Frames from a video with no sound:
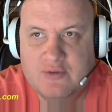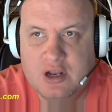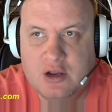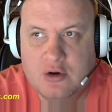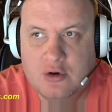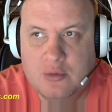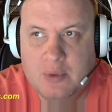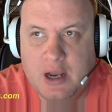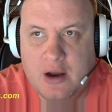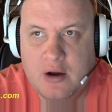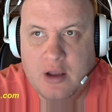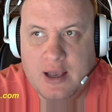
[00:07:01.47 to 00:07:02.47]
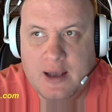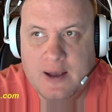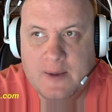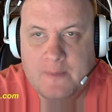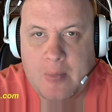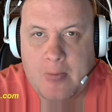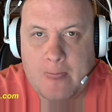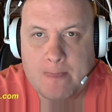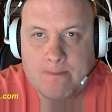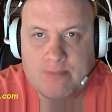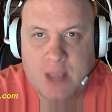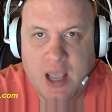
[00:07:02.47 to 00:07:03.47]
urban area,
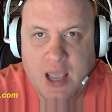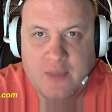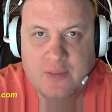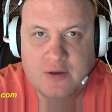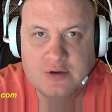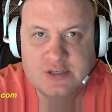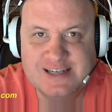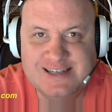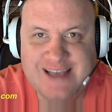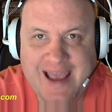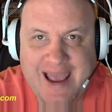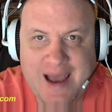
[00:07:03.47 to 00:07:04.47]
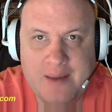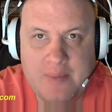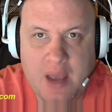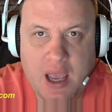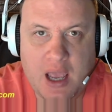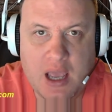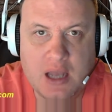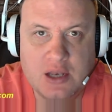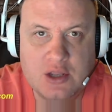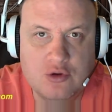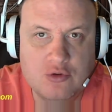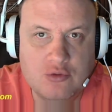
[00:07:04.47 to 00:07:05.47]
and there's a dam, and
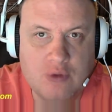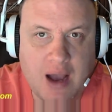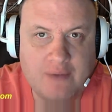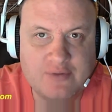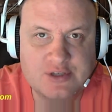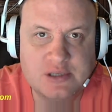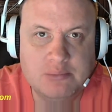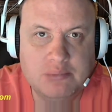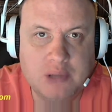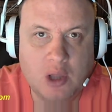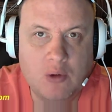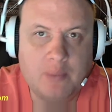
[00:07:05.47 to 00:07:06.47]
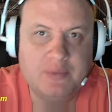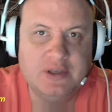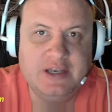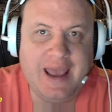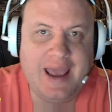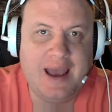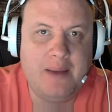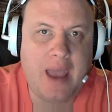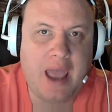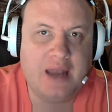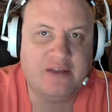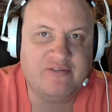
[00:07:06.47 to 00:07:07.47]
you obviously blow up the dam, and
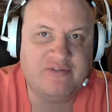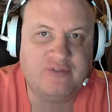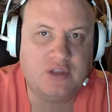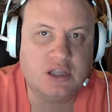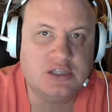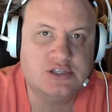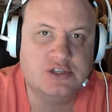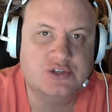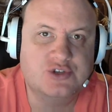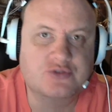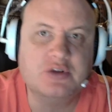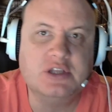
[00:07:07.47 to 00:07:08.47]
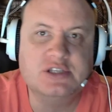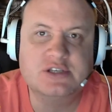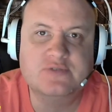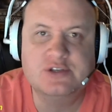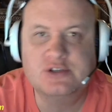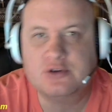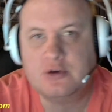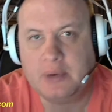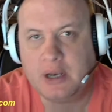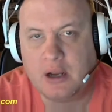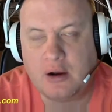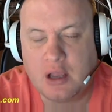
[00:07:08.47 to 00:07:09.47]
it floods the streets of this urban
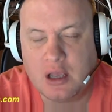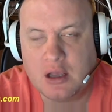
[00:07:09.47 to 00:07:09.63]
area.